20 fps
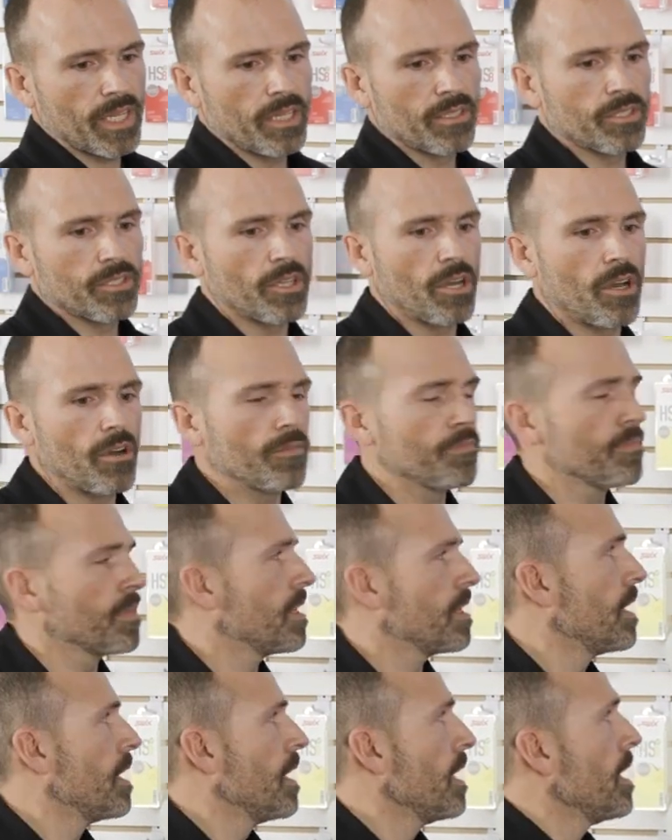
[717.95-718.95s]
So
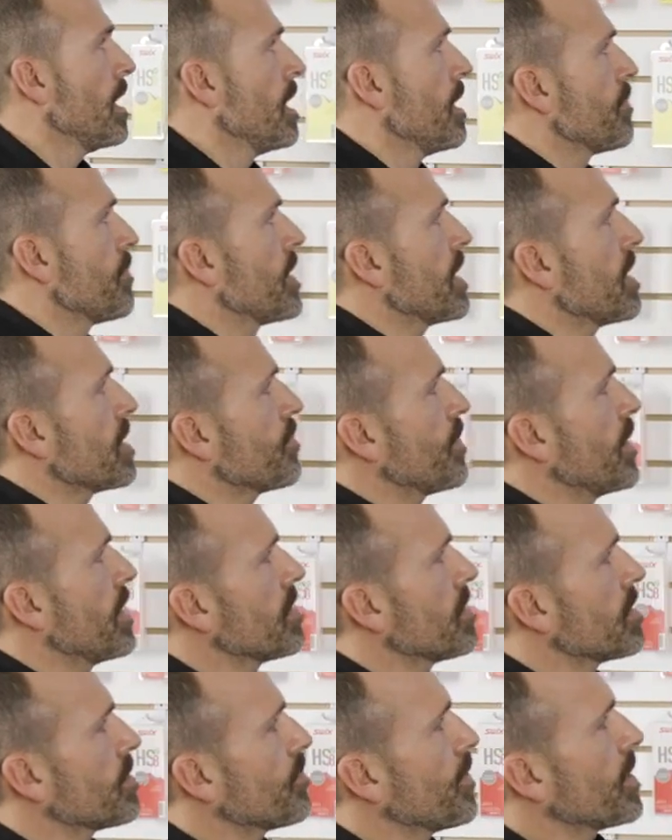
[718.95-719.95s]
PSP
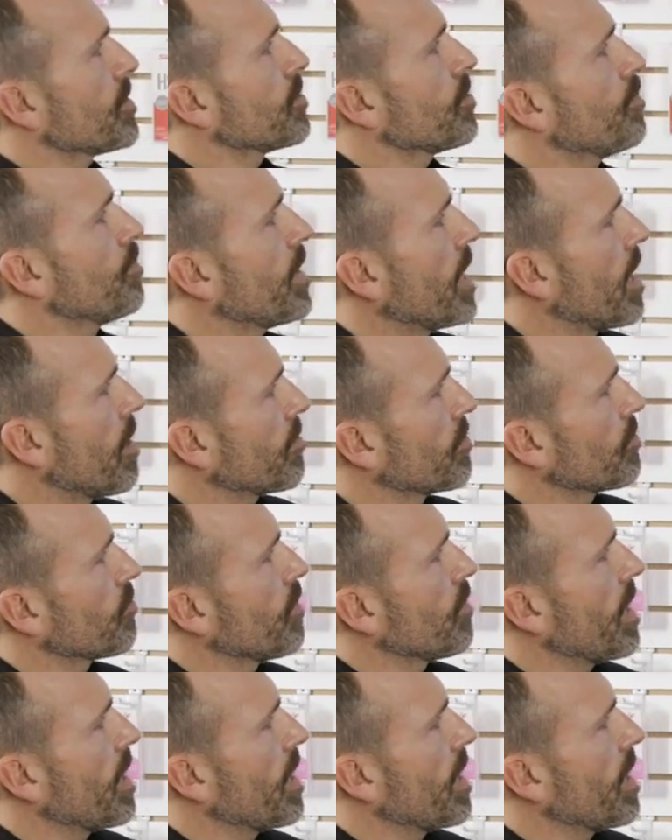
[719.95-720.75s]
is a special powder